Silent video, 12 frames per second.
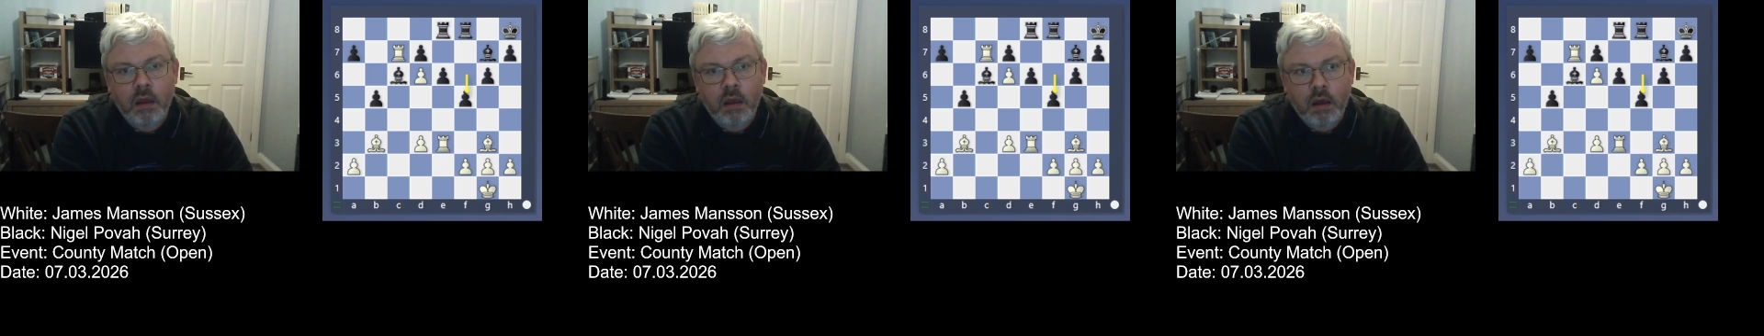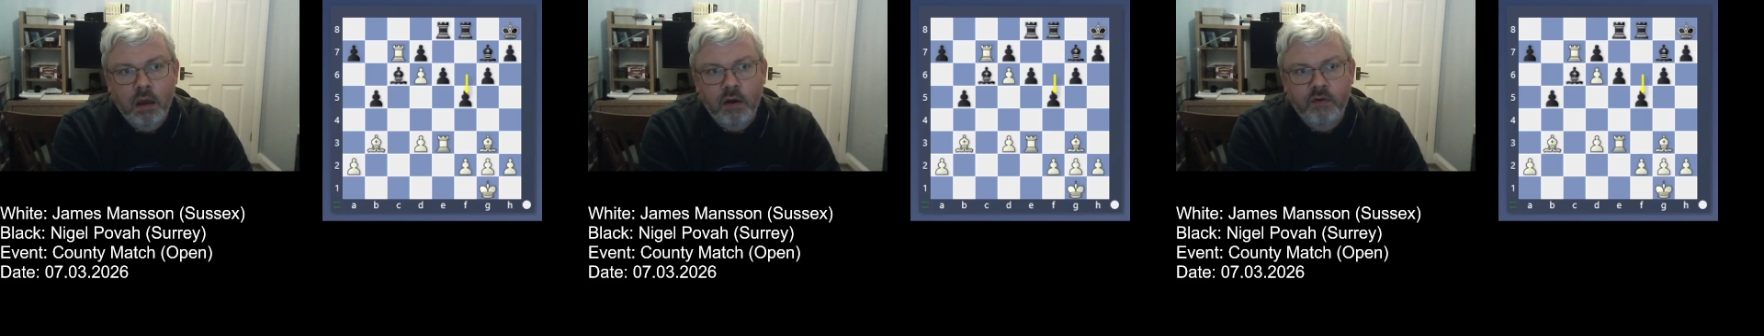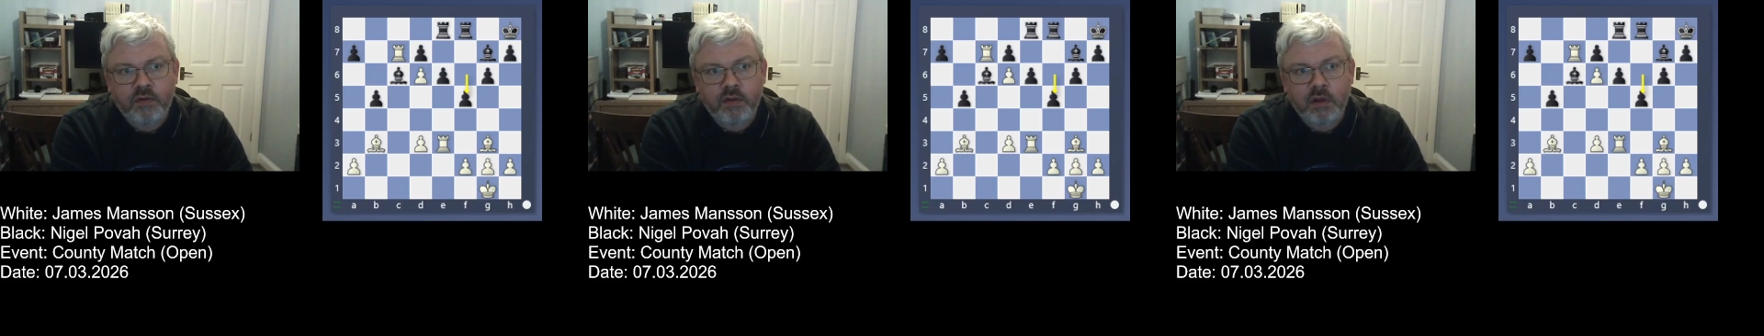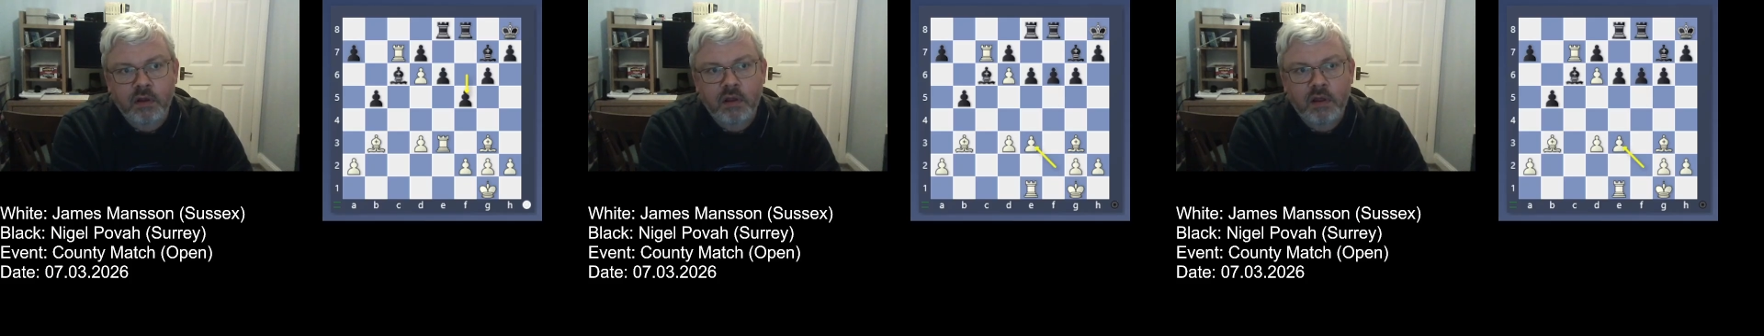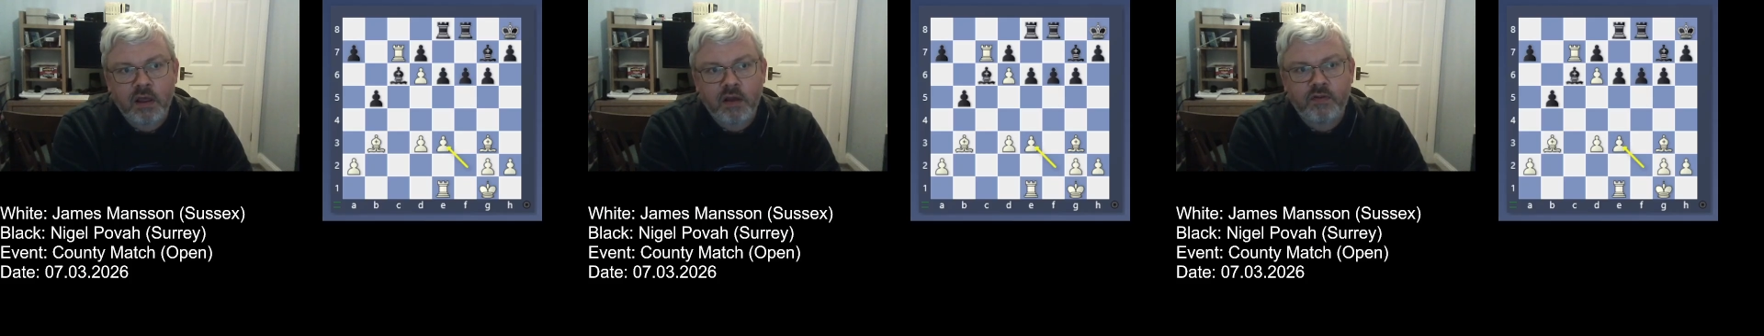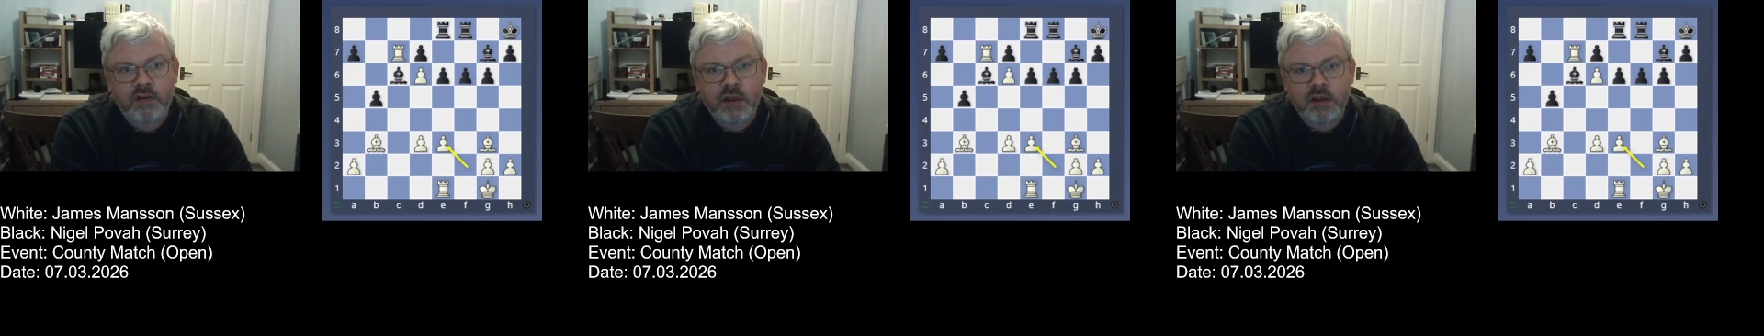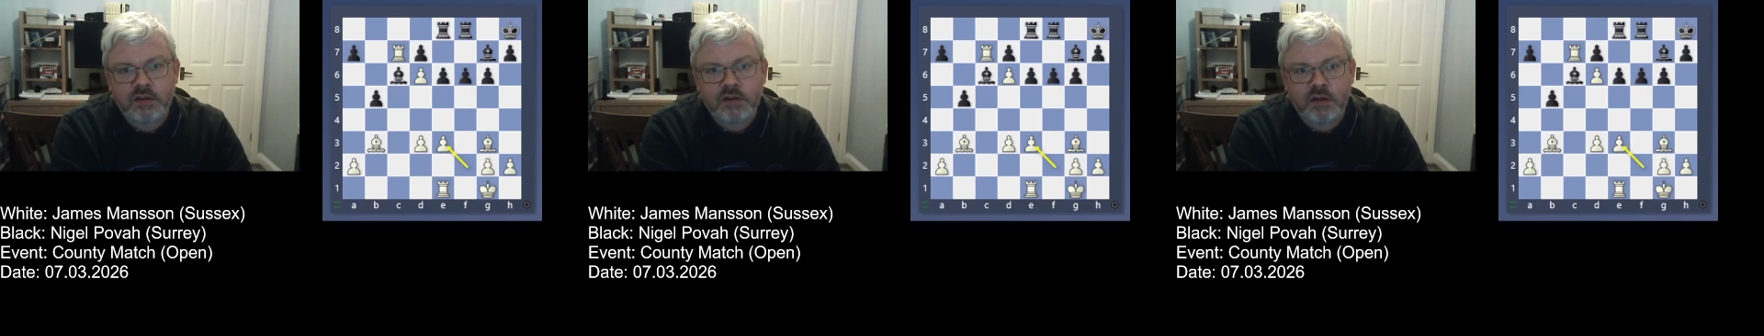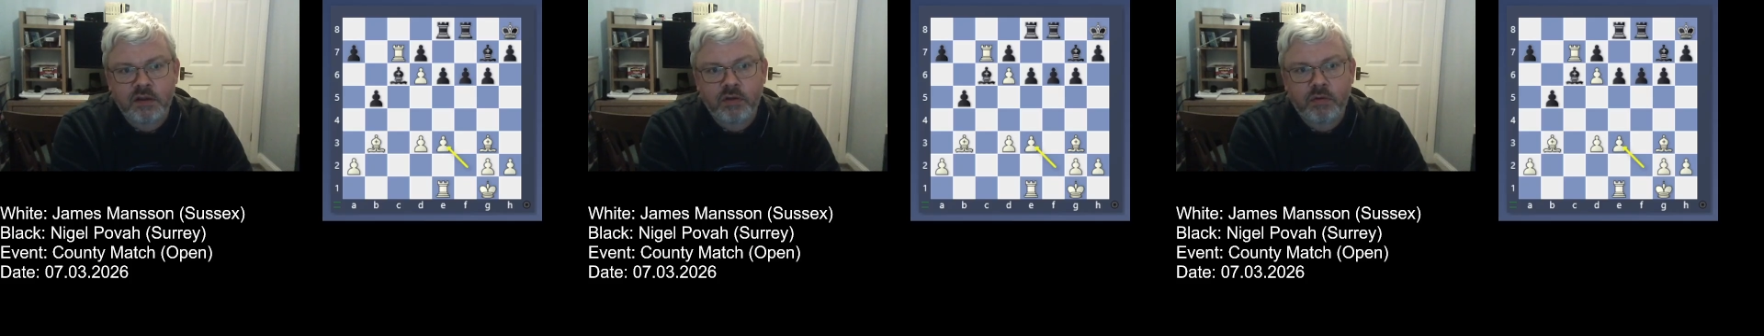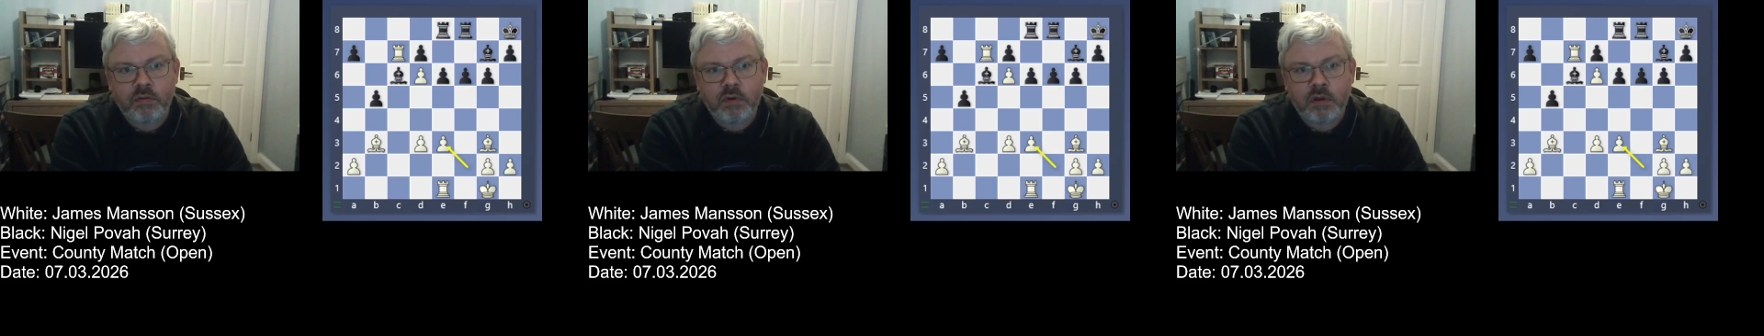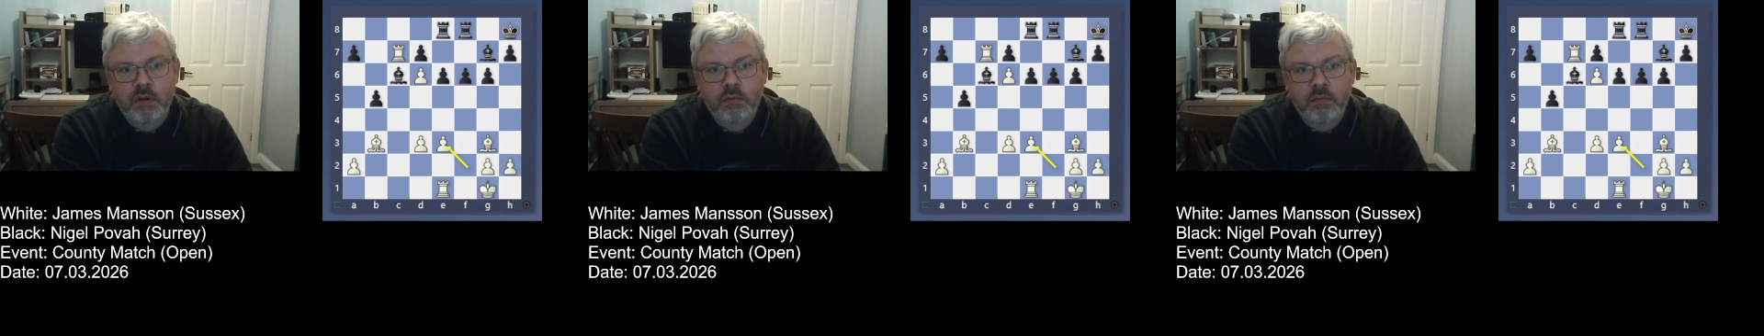After f takes e3,